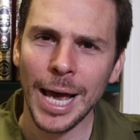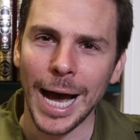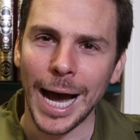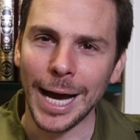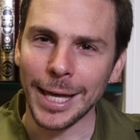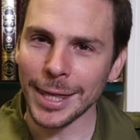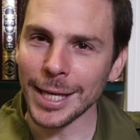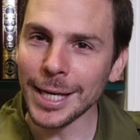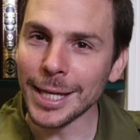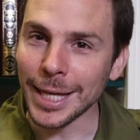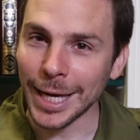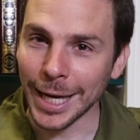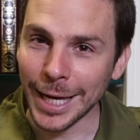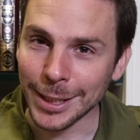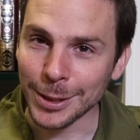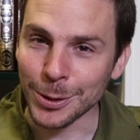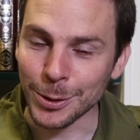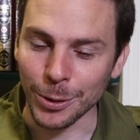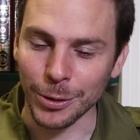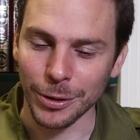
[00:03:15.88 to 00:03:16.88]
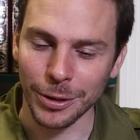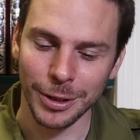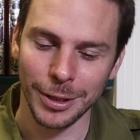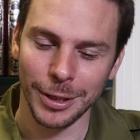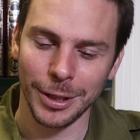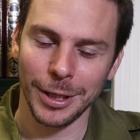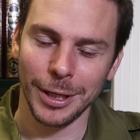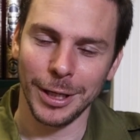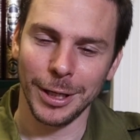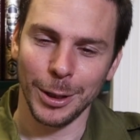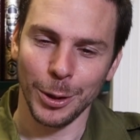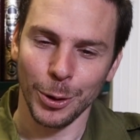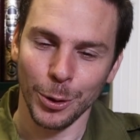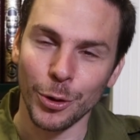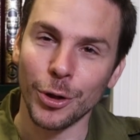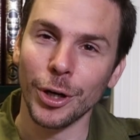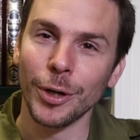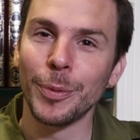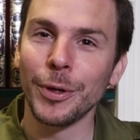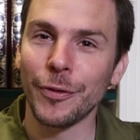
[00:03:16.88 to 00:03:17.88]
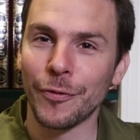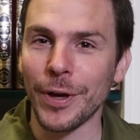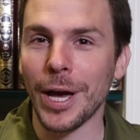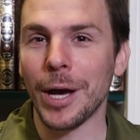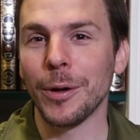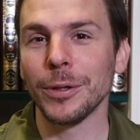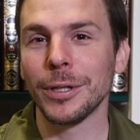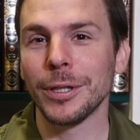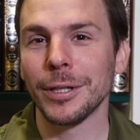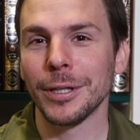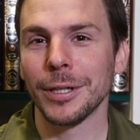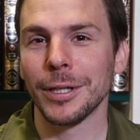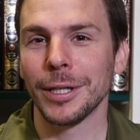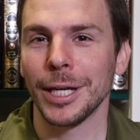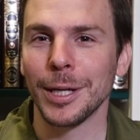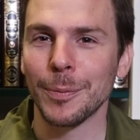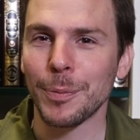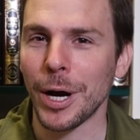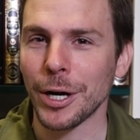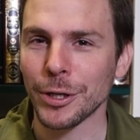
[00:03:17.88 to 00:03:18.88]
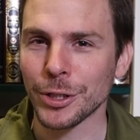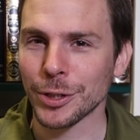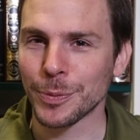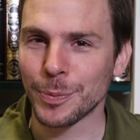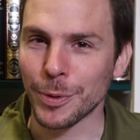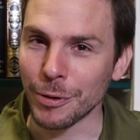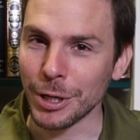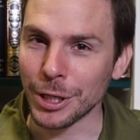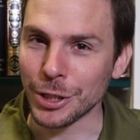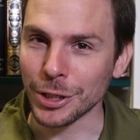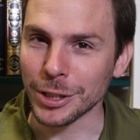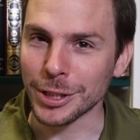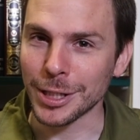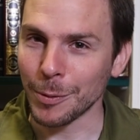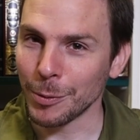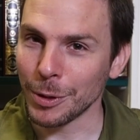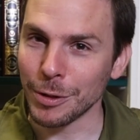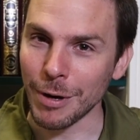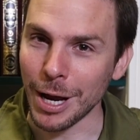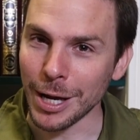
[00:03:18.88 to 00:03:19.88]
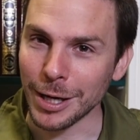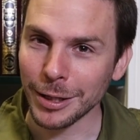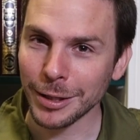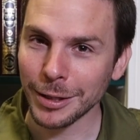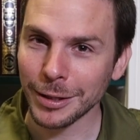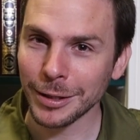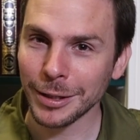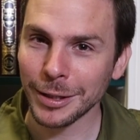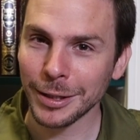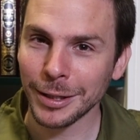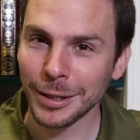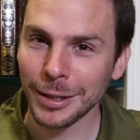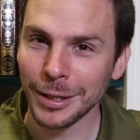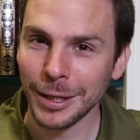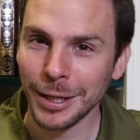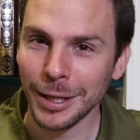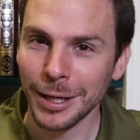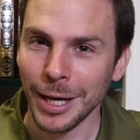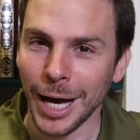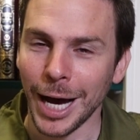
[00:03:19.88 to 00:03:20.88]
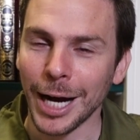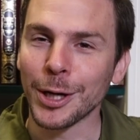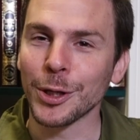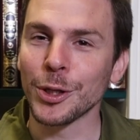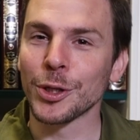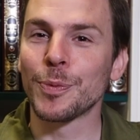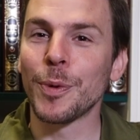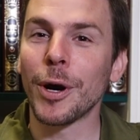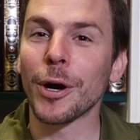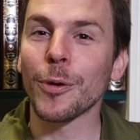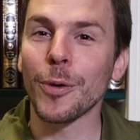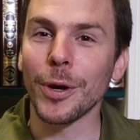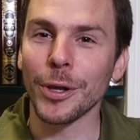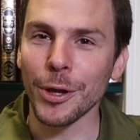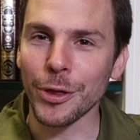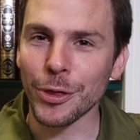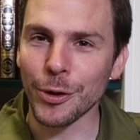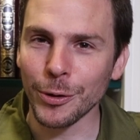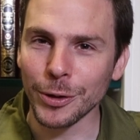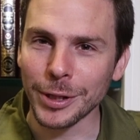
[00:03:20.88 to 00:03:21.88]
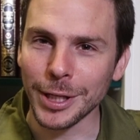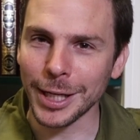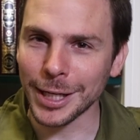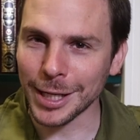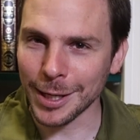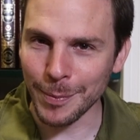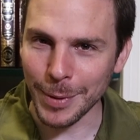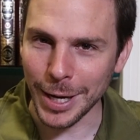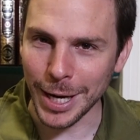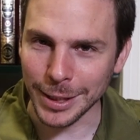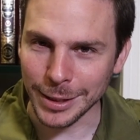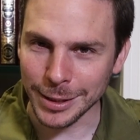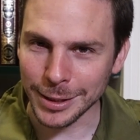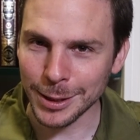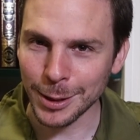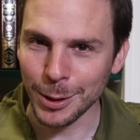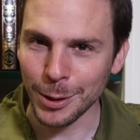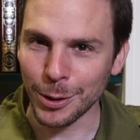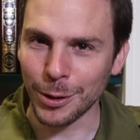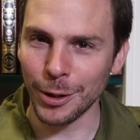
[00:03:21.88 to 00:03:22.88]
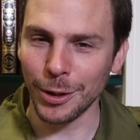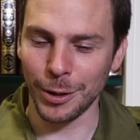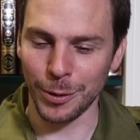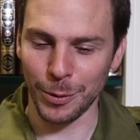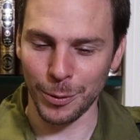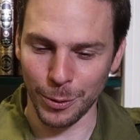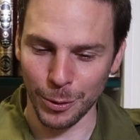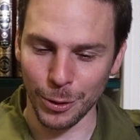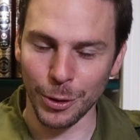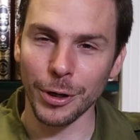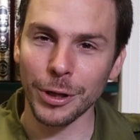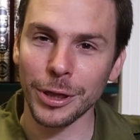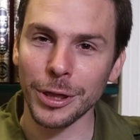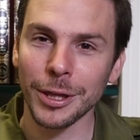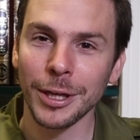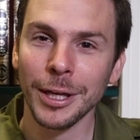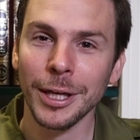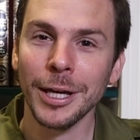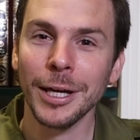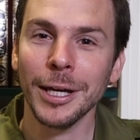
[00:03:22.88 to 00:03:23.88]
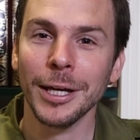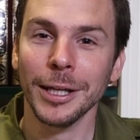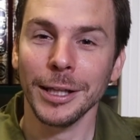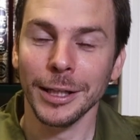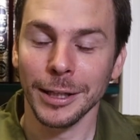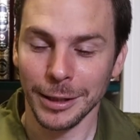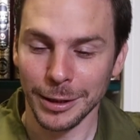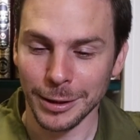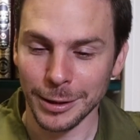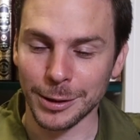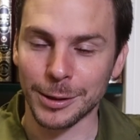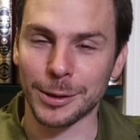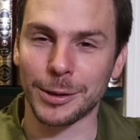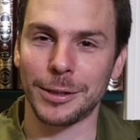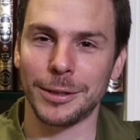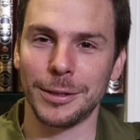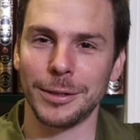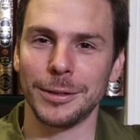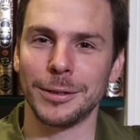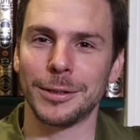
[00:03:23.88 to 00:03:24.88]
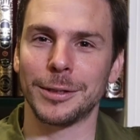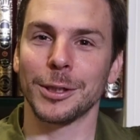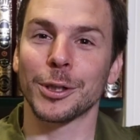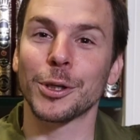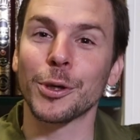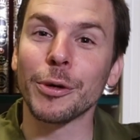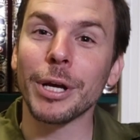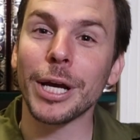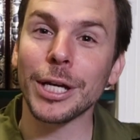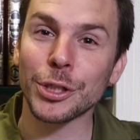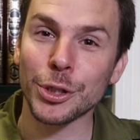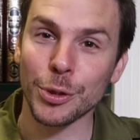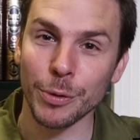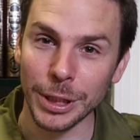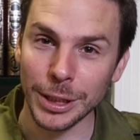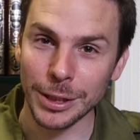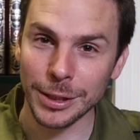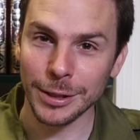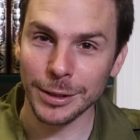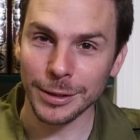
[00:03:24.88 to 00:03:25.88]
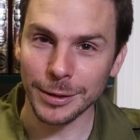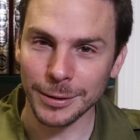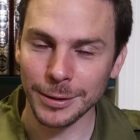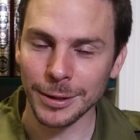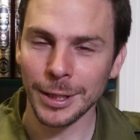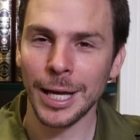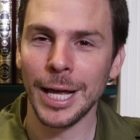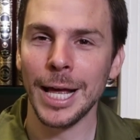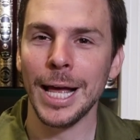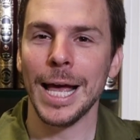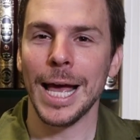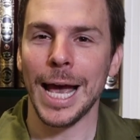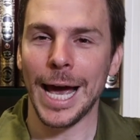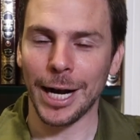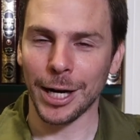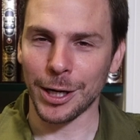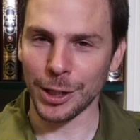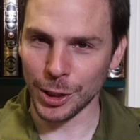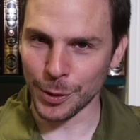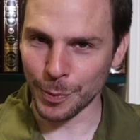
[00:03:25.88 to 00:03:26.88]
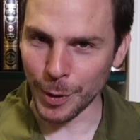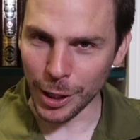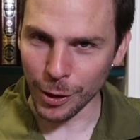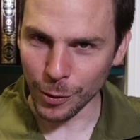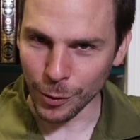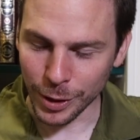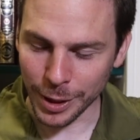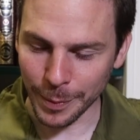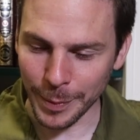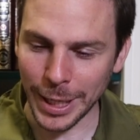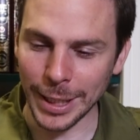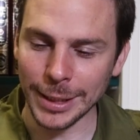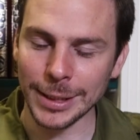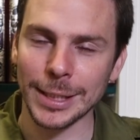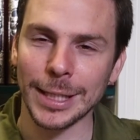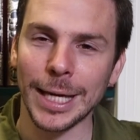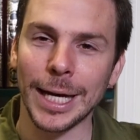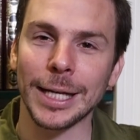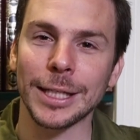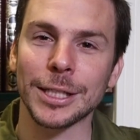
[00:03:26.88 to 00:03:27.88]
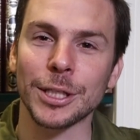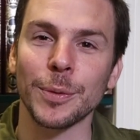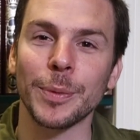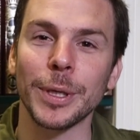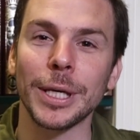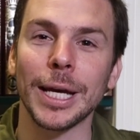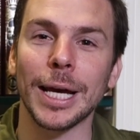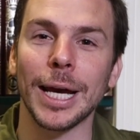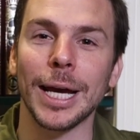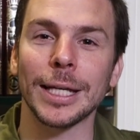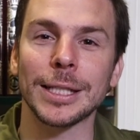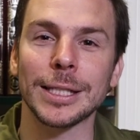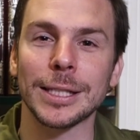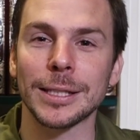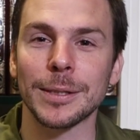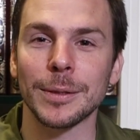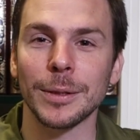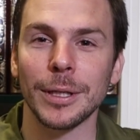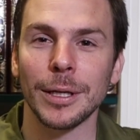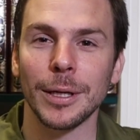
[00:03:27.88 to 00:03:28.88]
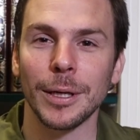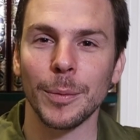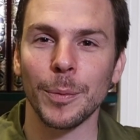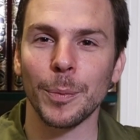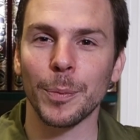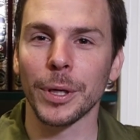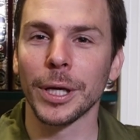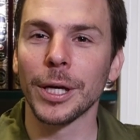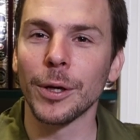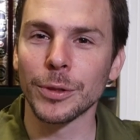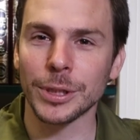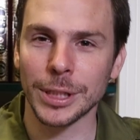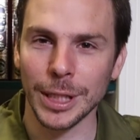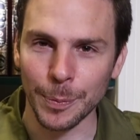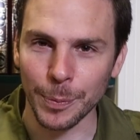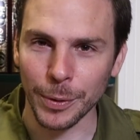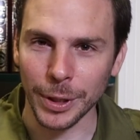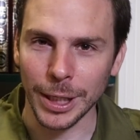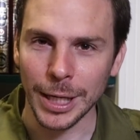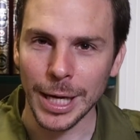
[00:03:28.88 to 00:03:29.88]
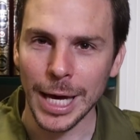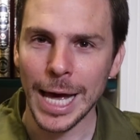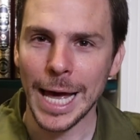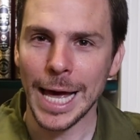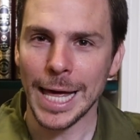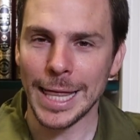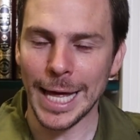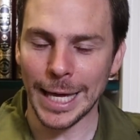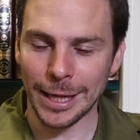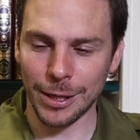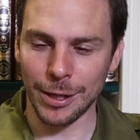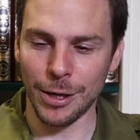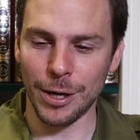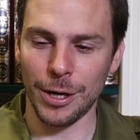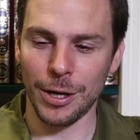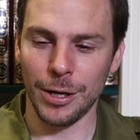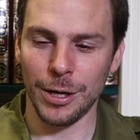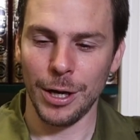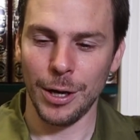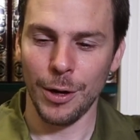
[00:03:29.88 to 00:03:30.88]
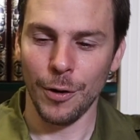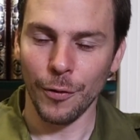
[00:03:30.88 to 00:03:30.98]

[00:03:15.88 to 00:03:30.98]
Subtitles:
I think the answer could be found in Parshas Bereshis that we read. HaKadosh Baruch Hu on the third day commands the earth to create trees. And HaKadosh Baruch Hu commands that it should be etz pri osepri, that the